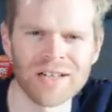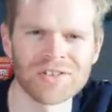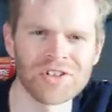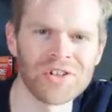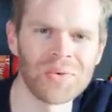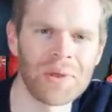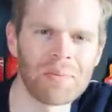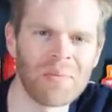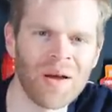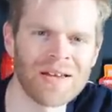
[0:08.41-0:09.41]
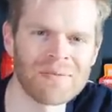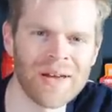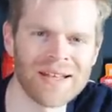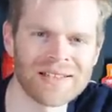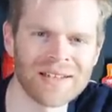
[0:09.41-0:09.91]
to do with bike
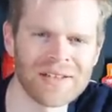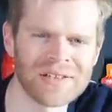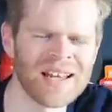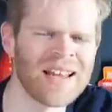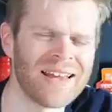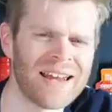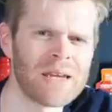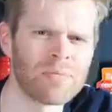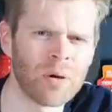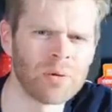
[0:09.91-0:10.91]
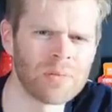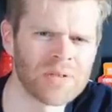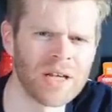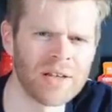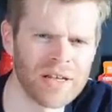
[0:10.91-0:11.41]
maintenance and any problems